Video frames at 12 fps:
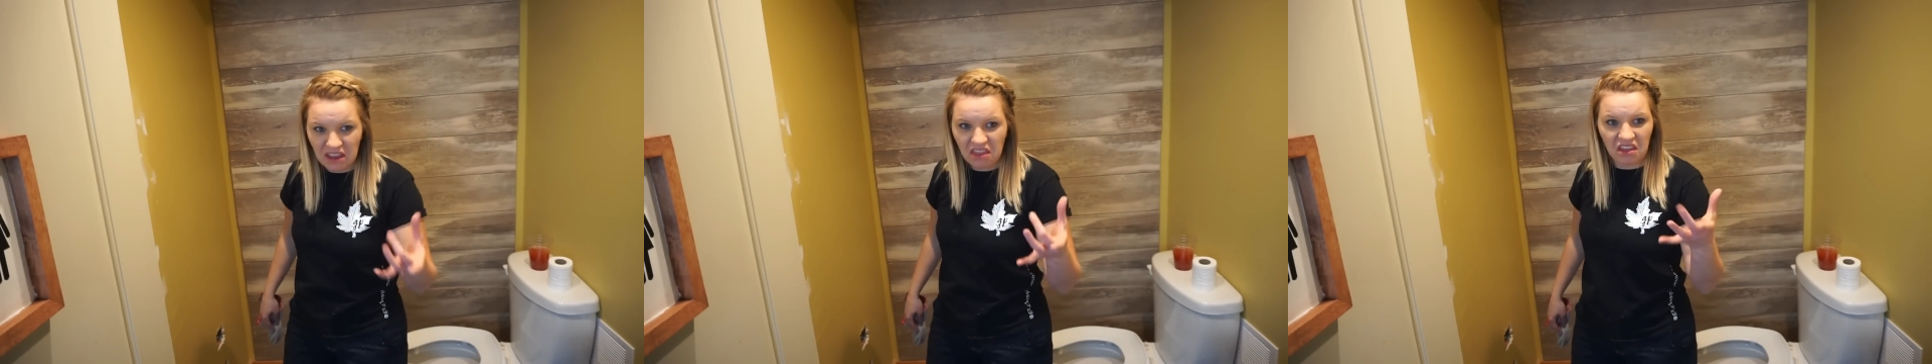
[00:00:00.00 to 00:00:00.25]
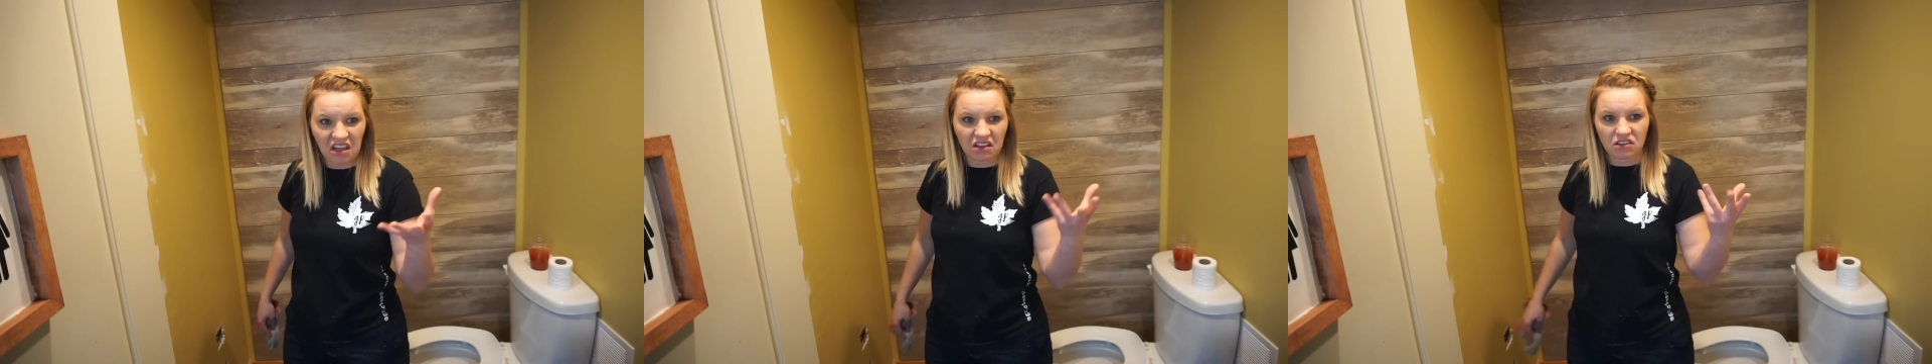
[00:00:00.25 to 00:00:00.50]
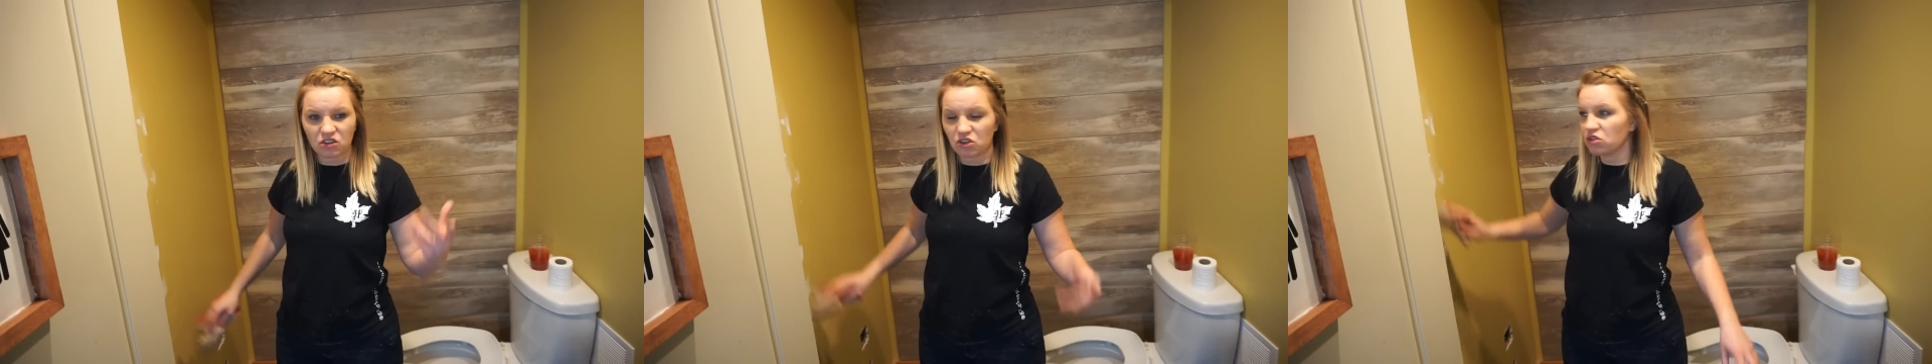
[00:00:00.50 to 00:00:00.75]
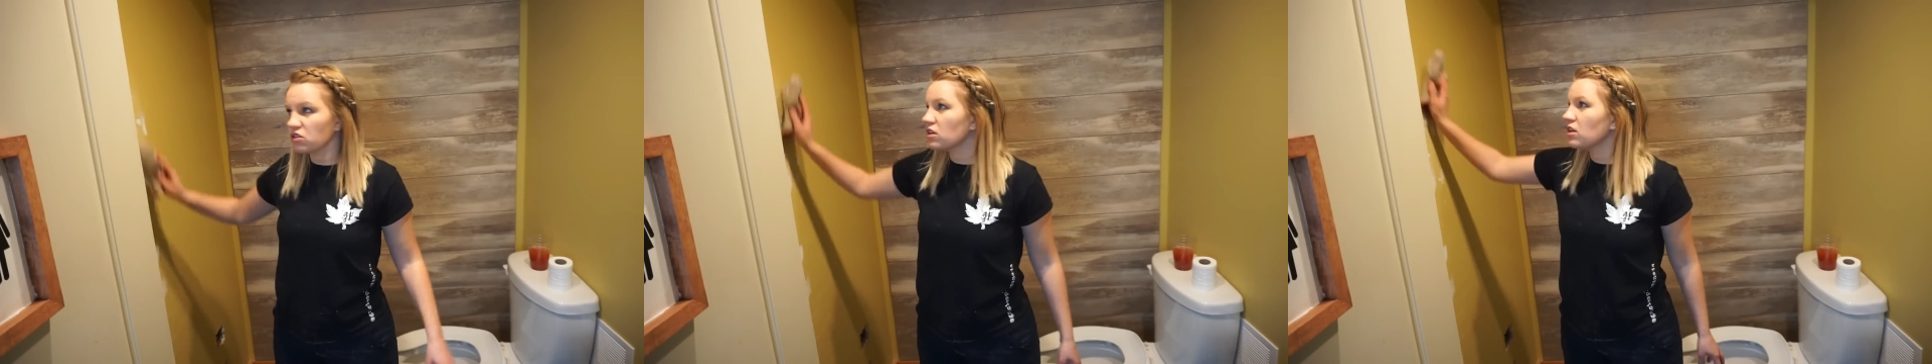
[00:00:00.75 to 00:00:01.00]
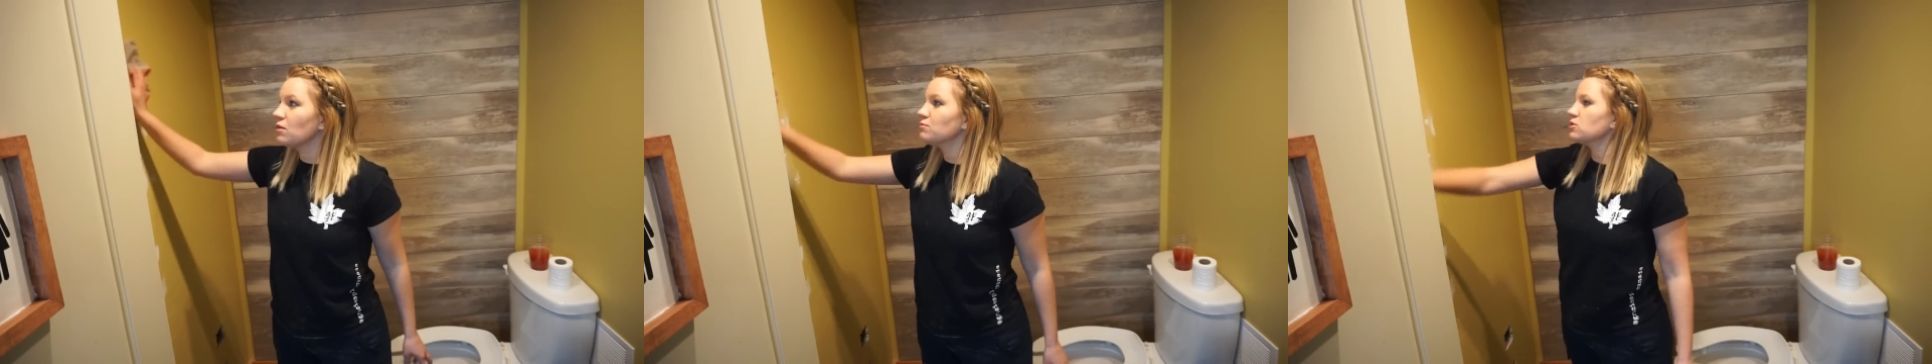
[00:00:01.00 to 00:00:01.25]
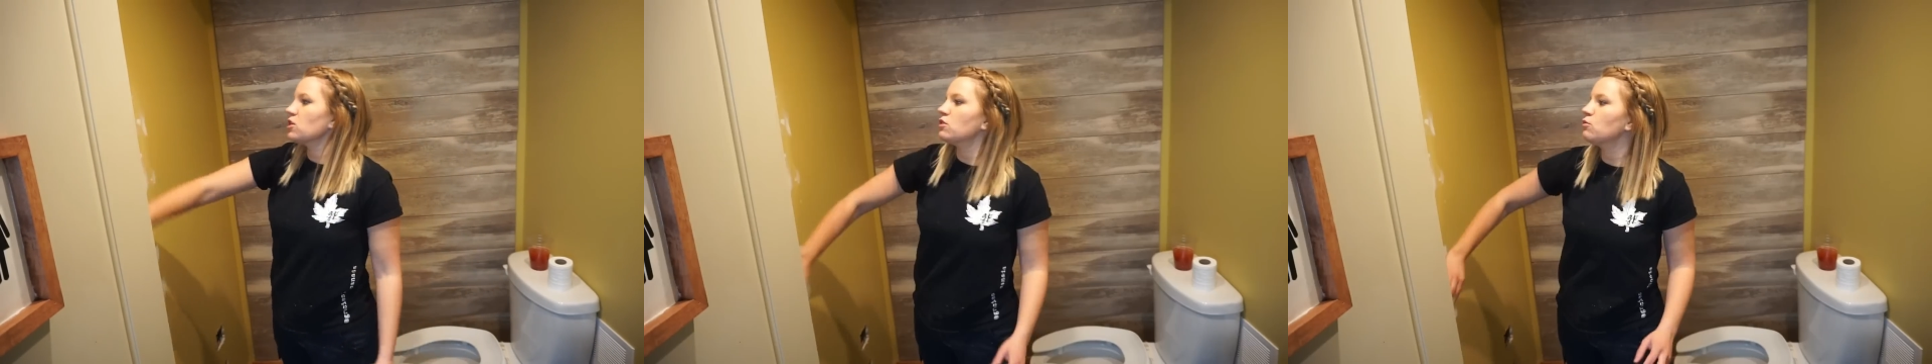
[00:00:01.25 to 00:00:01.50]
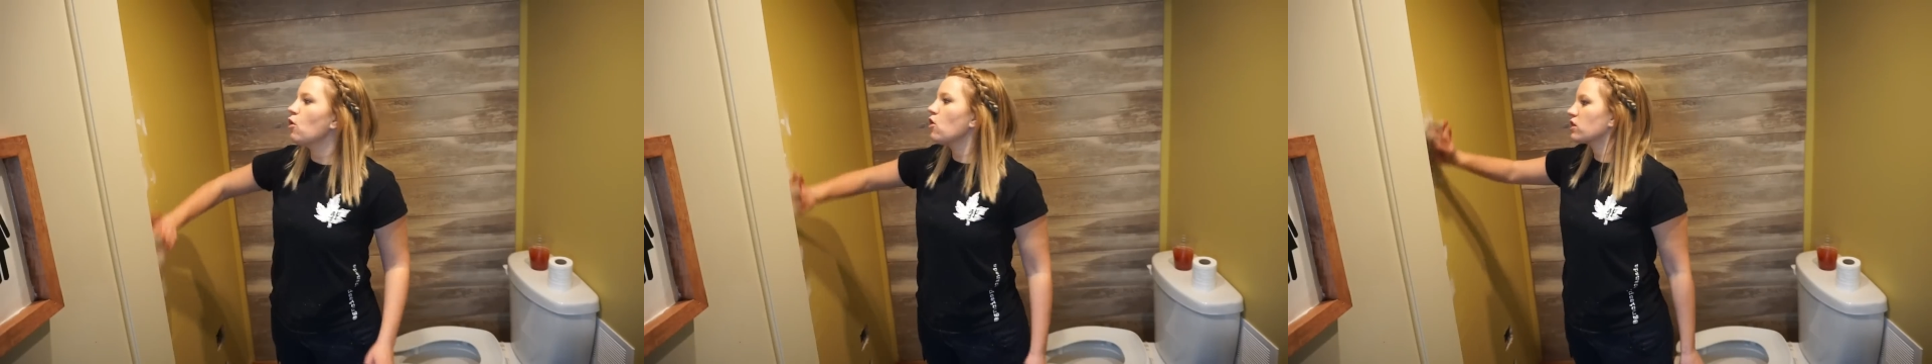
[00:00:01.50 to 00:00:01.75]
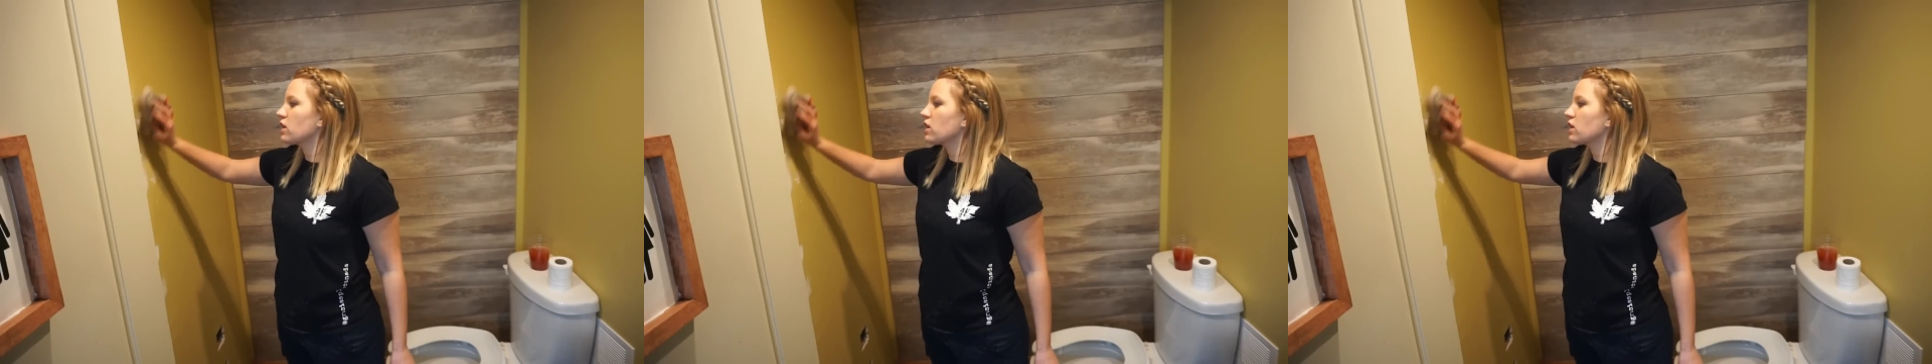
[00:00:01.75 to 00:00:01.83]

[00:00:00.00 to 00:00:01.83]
thick dirt clumps on the wall or